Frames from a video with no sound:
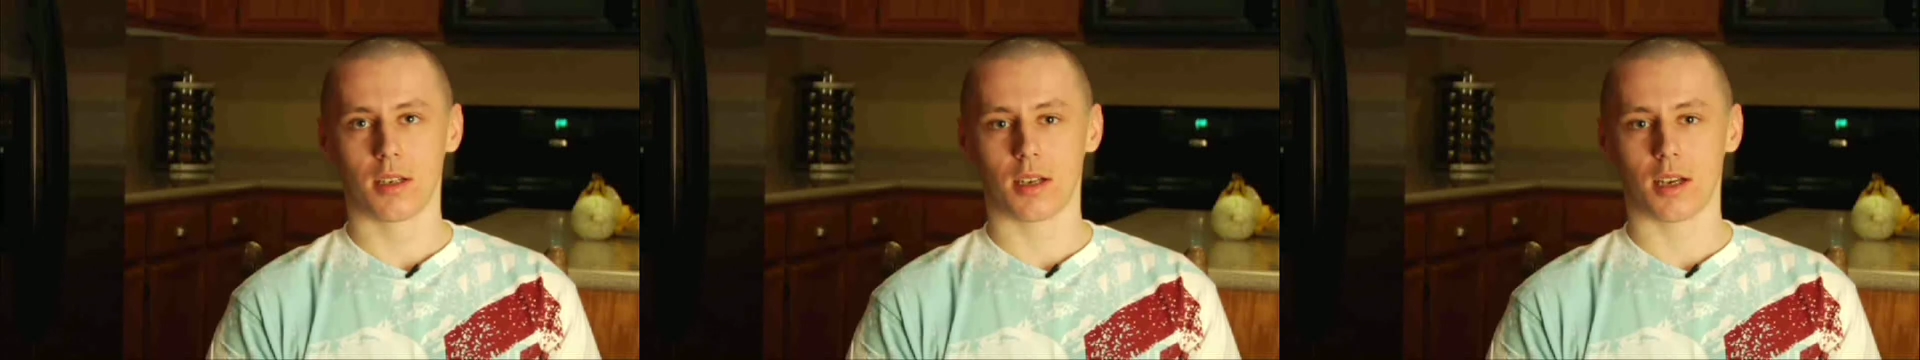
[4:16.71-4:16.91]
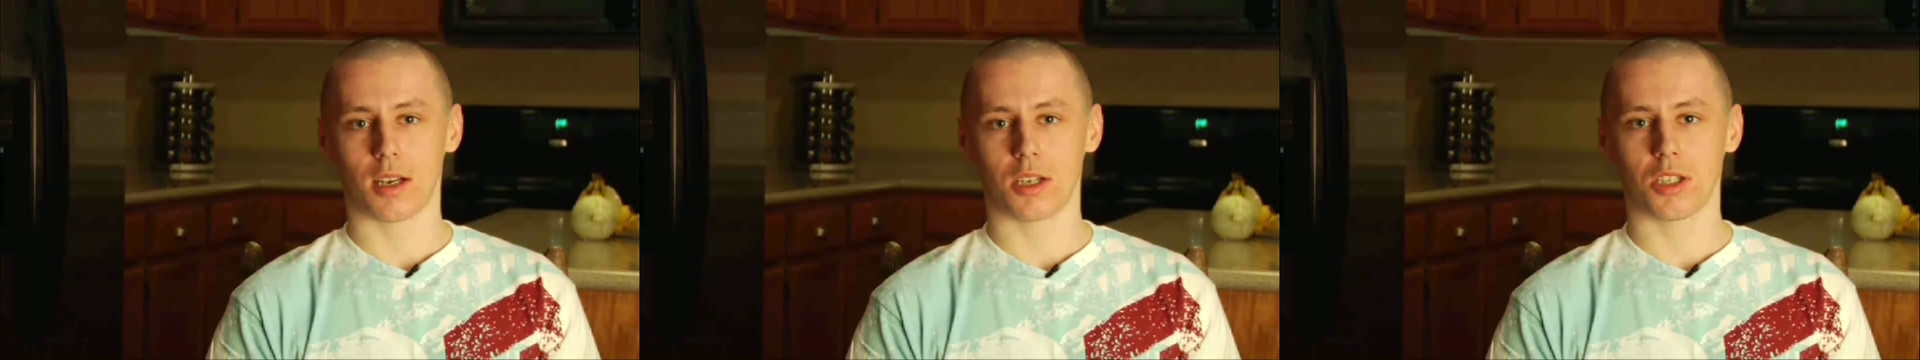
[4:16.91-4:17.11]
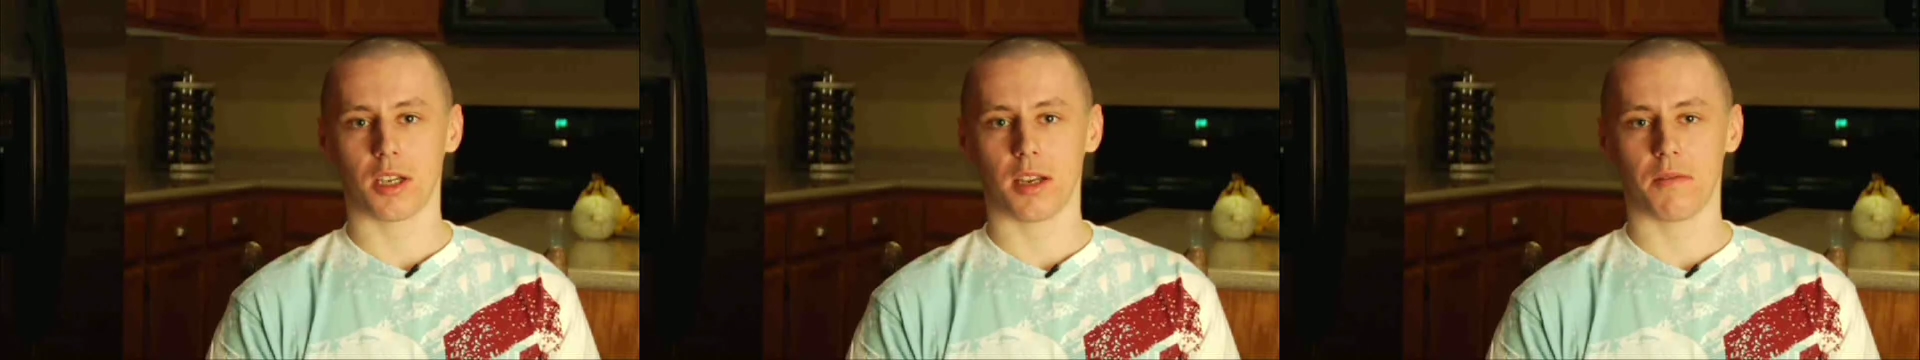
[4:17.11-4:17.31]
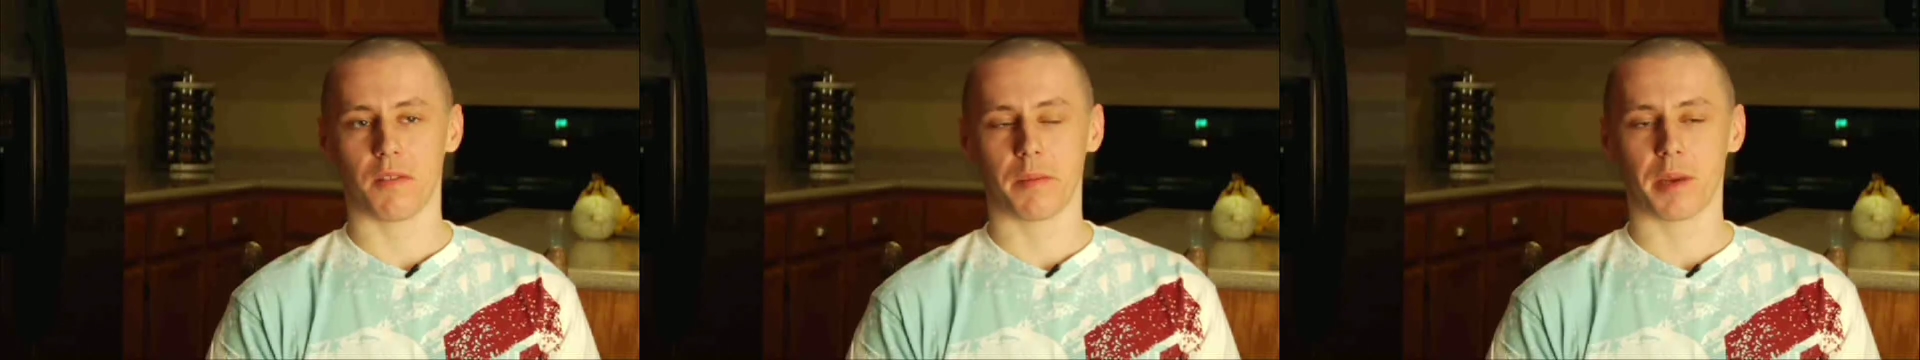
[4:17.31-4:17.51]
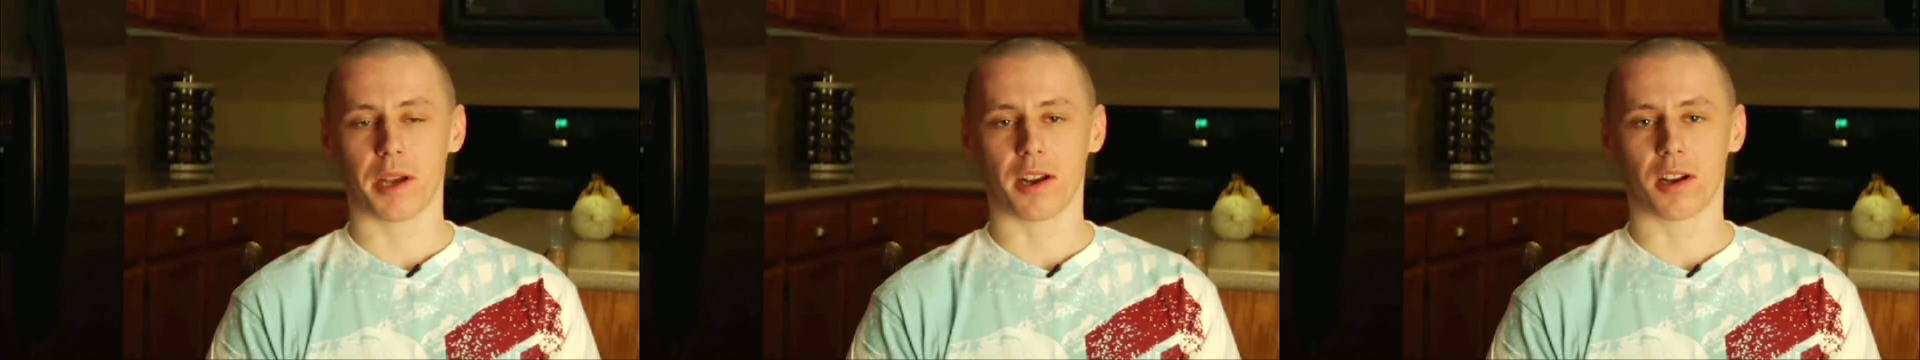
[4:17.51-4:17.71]
I shaved
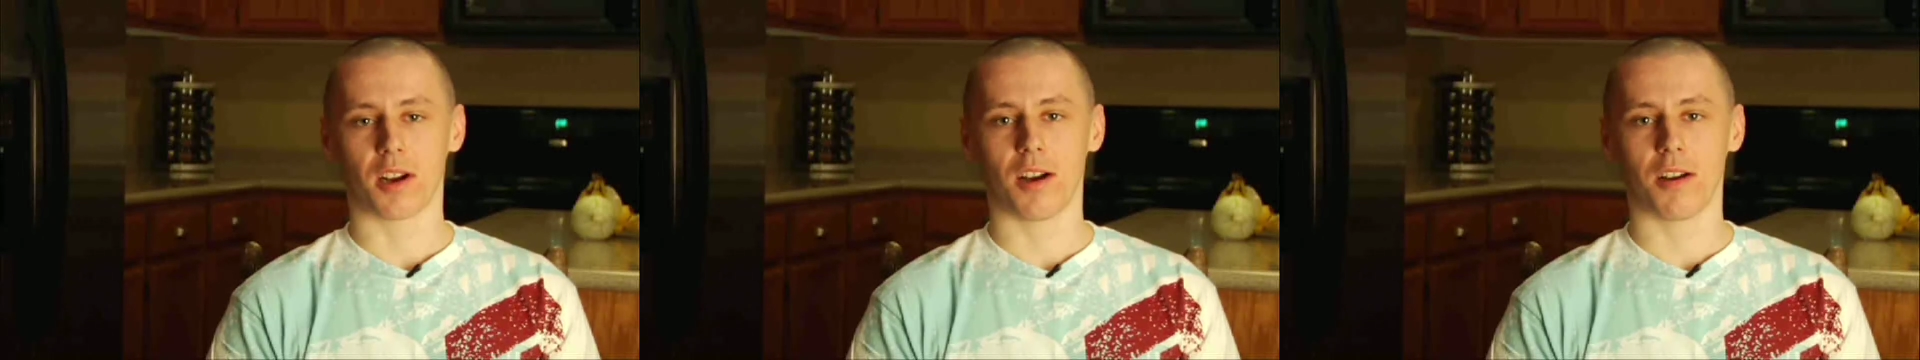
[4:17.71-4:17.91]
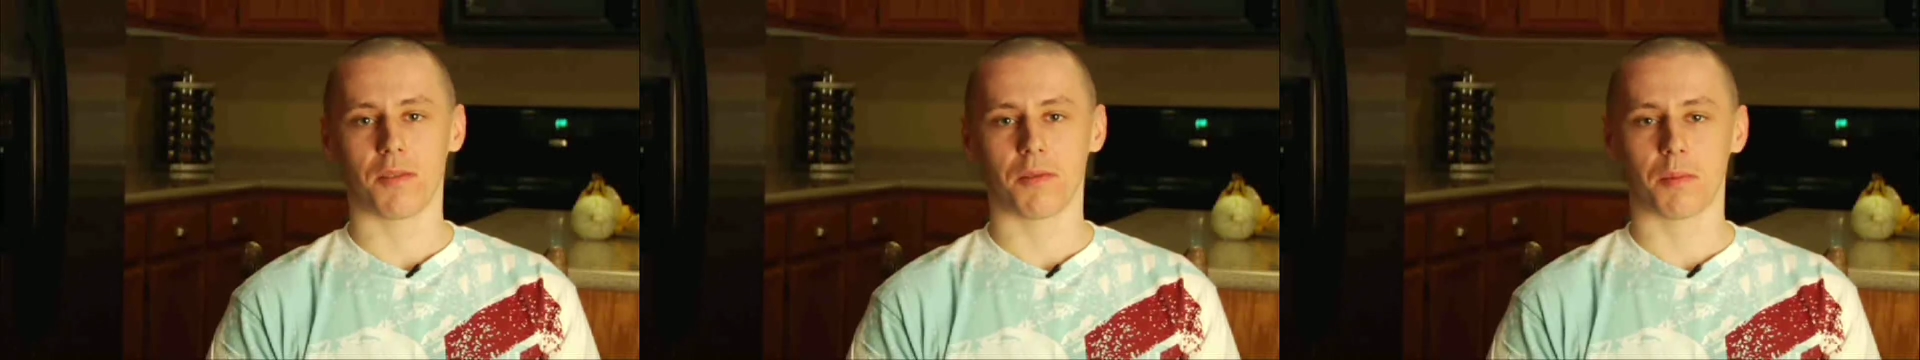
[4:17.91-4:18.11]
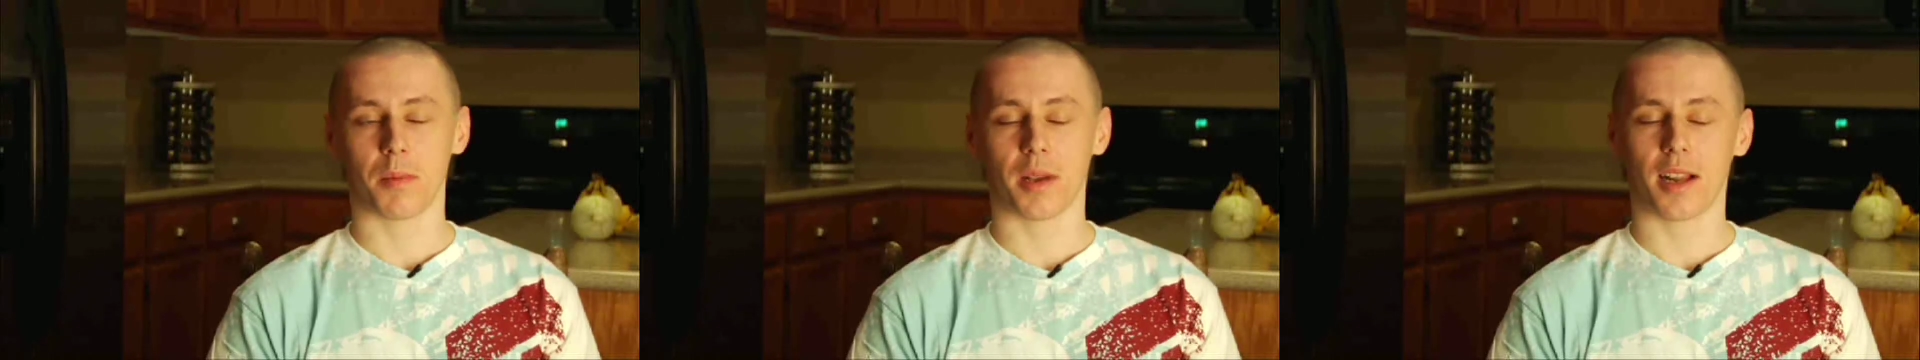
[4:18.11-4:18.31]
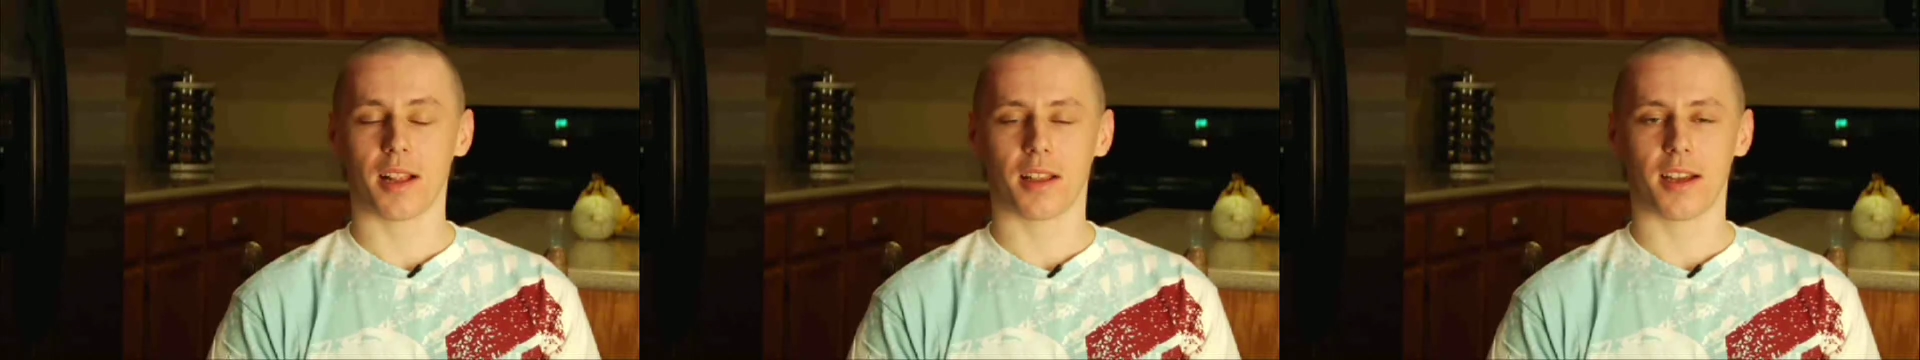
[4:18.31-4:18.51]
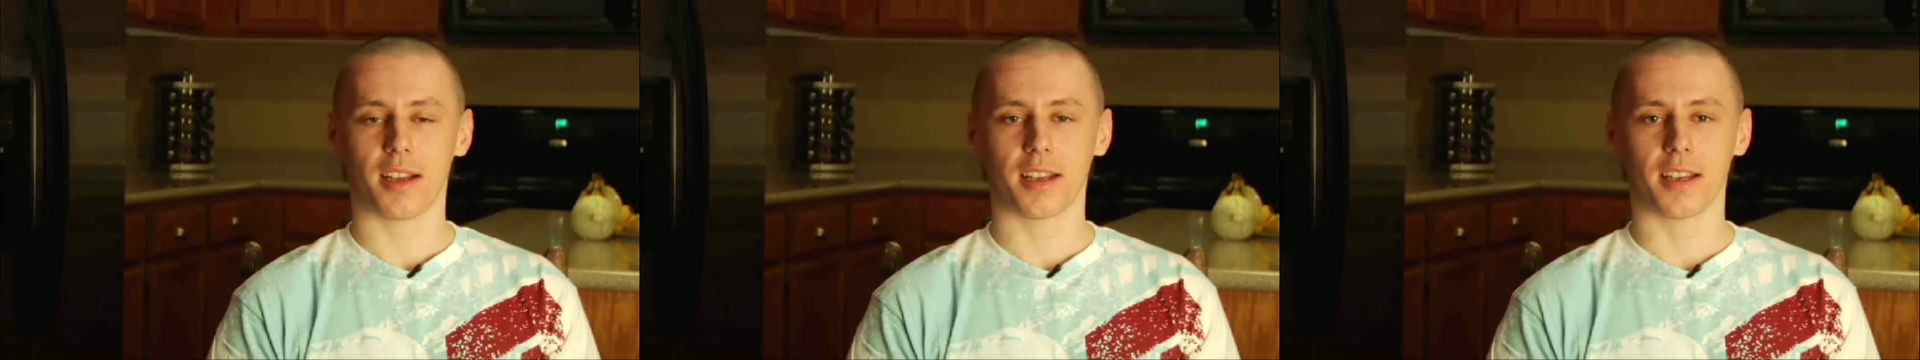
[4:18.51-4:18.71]
it back off. I mean, I
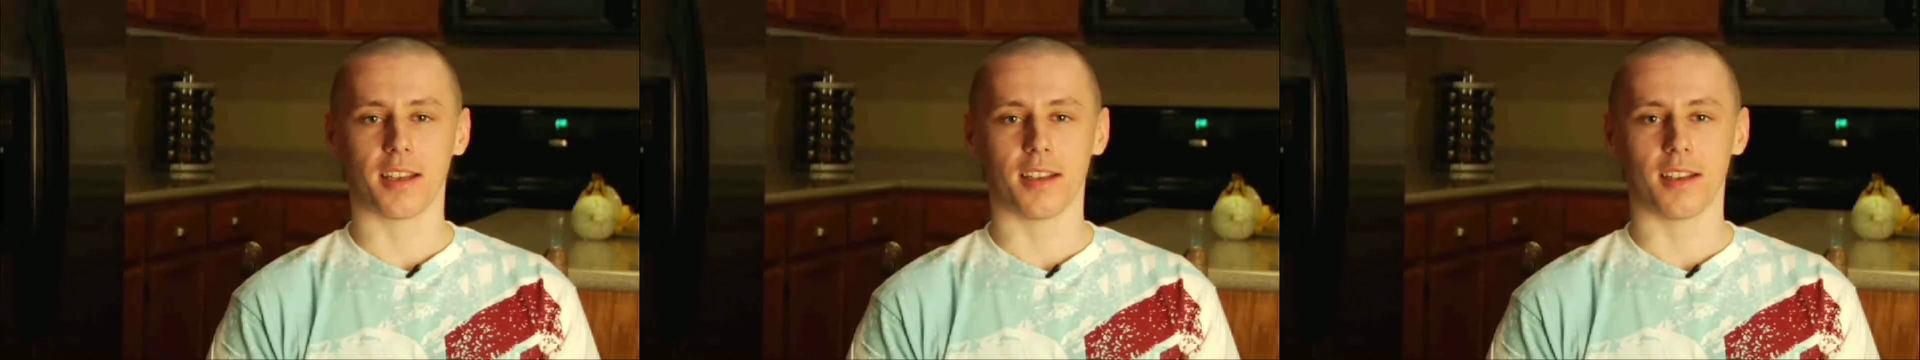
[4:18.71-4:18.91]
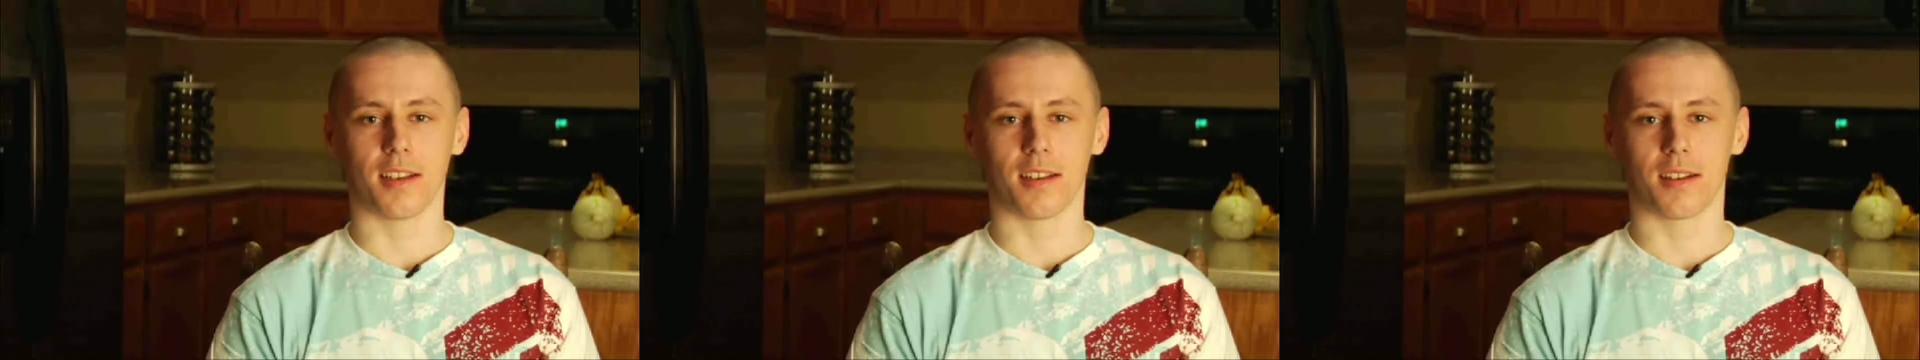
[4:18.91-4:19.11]
like it.